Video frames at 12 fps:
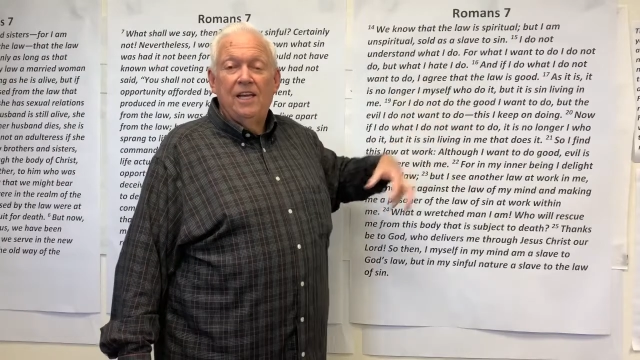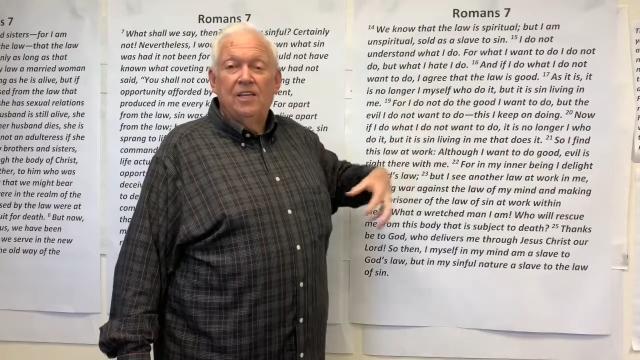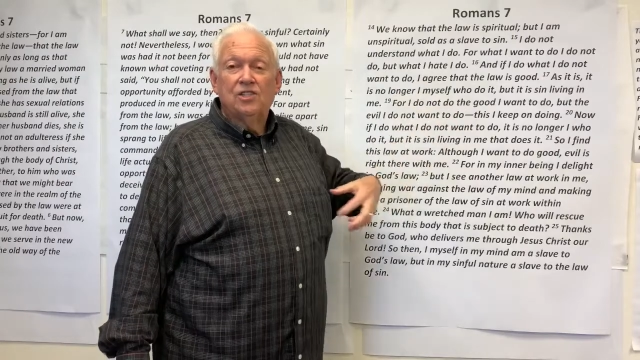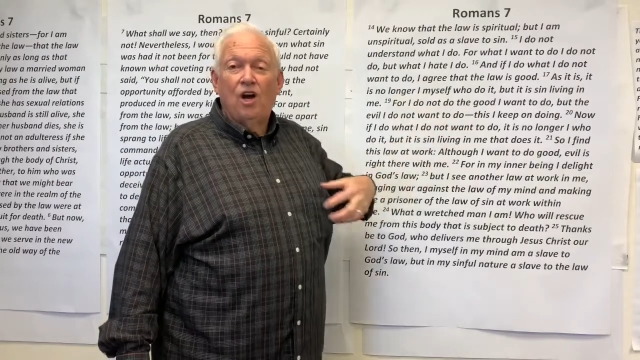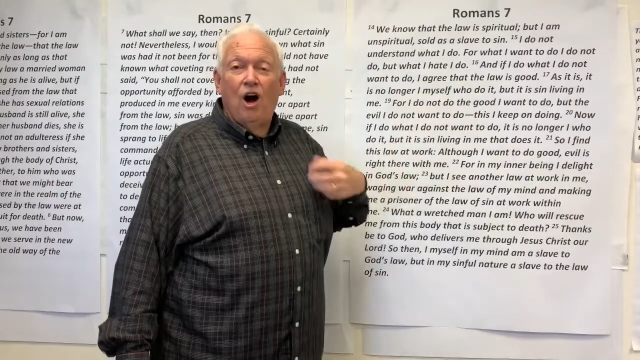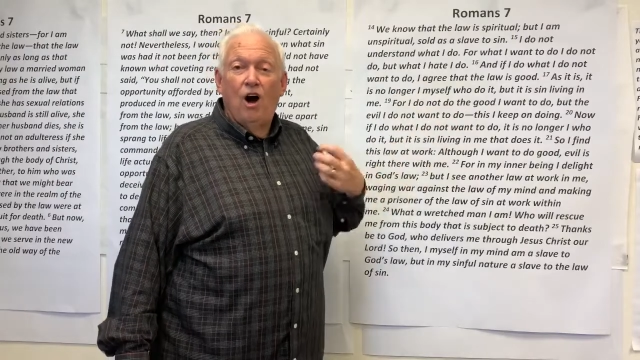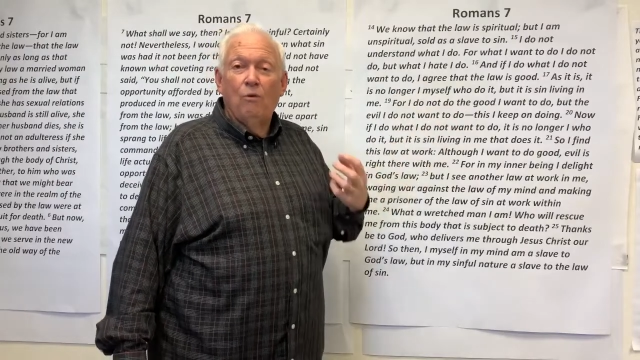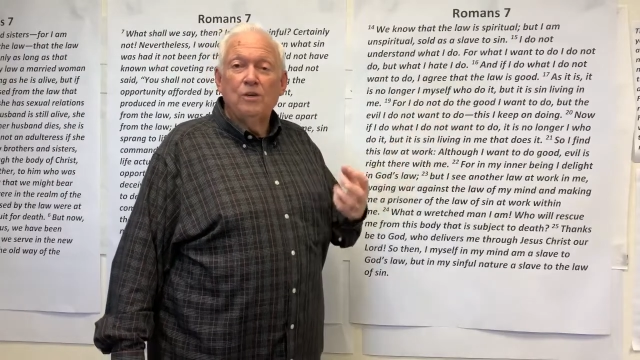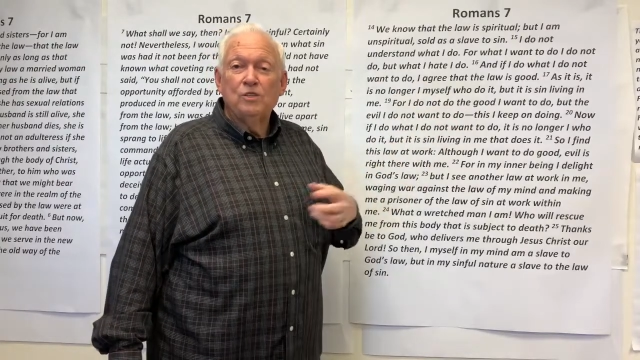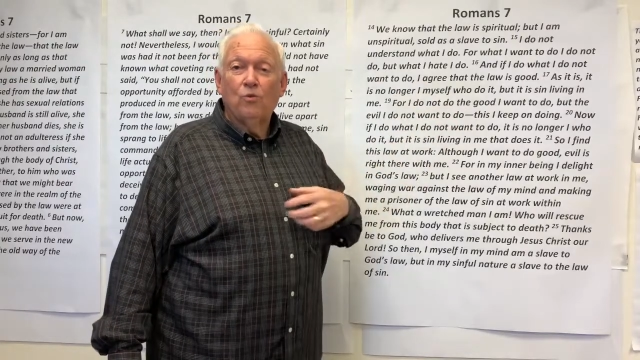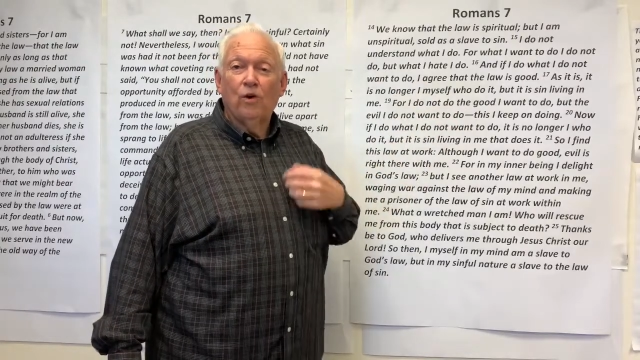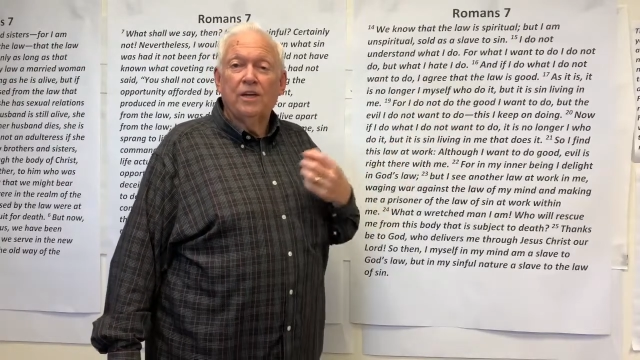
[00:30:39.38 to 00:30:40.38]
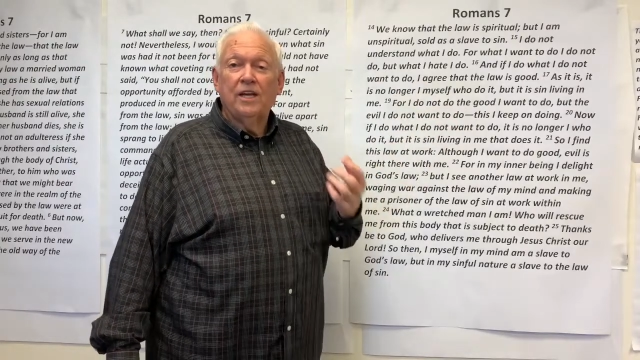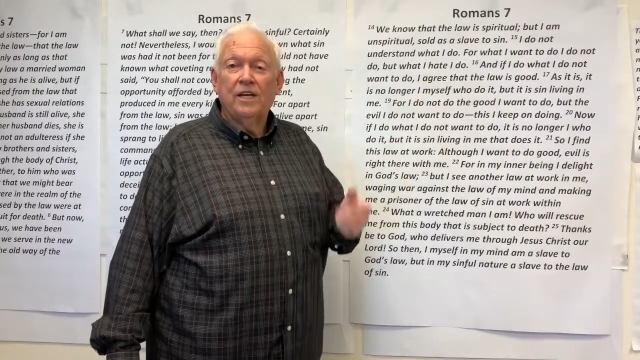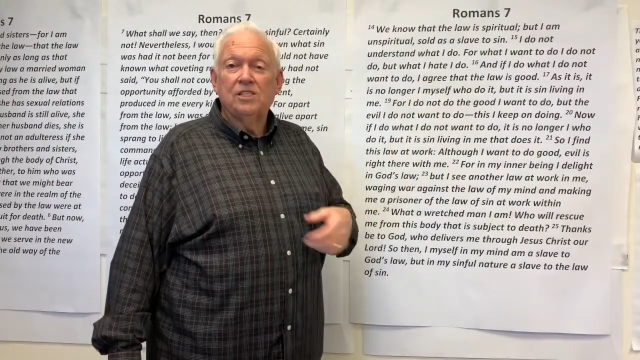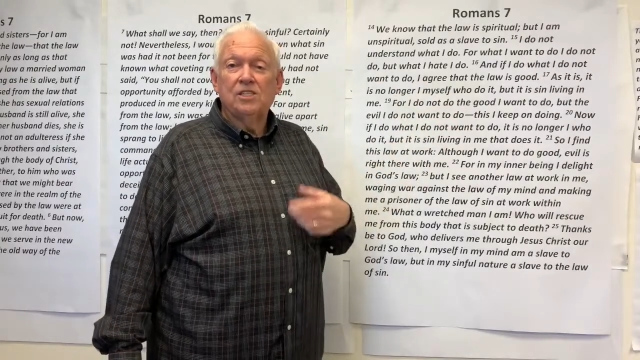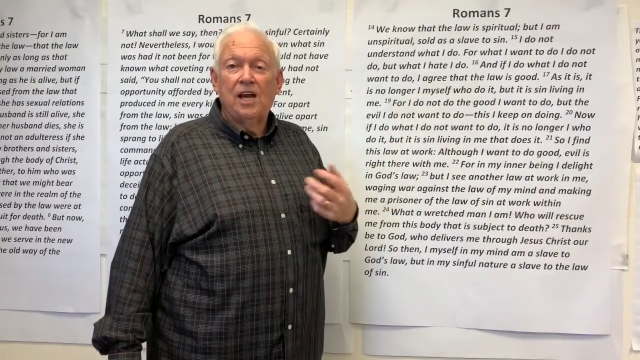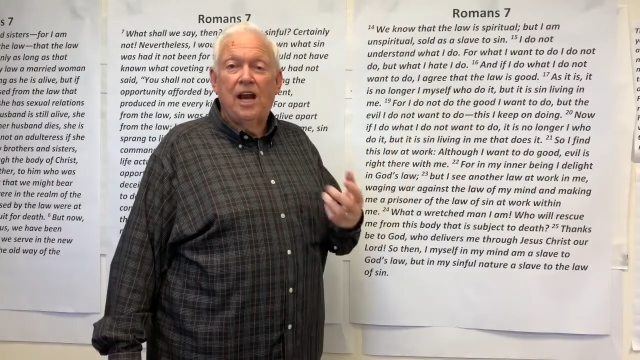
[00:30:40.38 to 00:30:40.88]
is always working
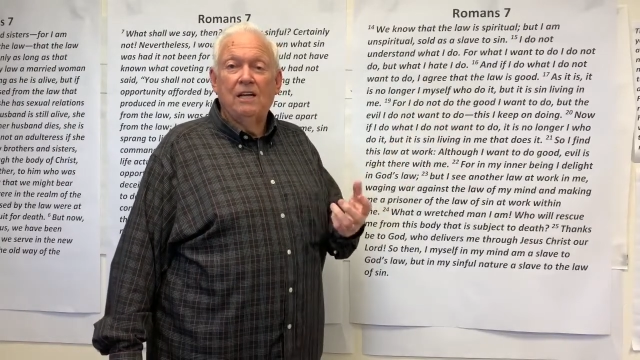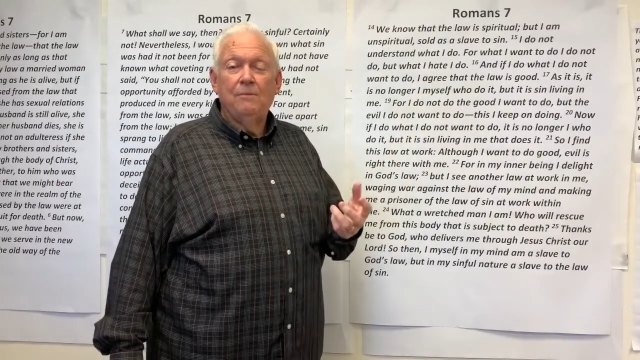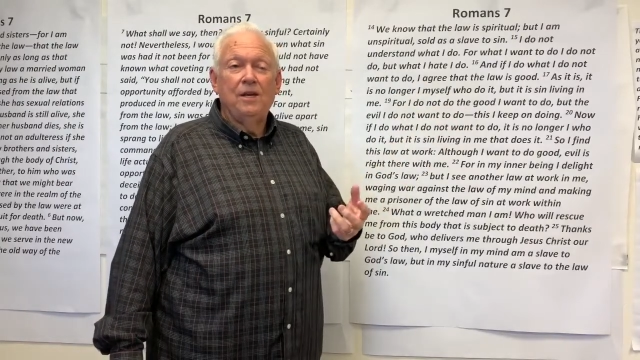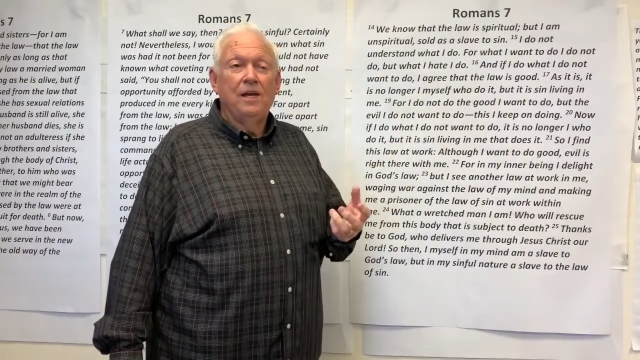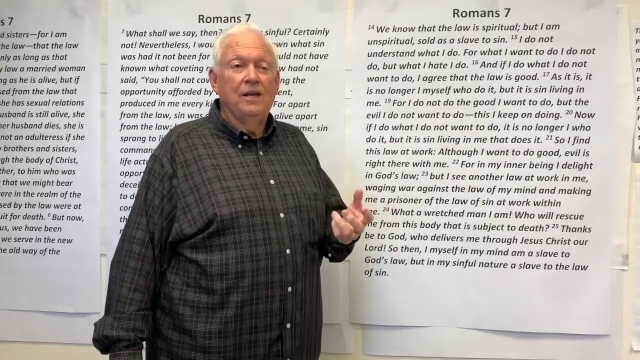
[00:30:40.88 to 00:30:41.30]
inside of me,